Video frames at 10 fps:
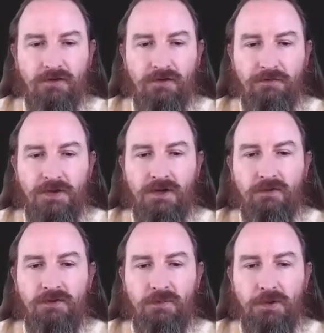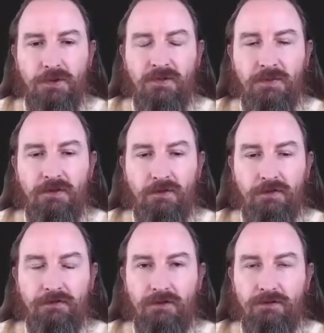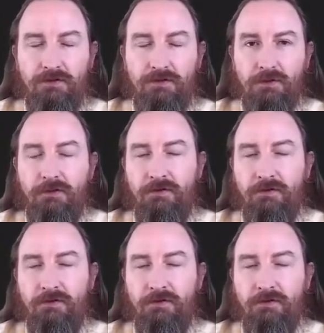and the videos and put them in the results folder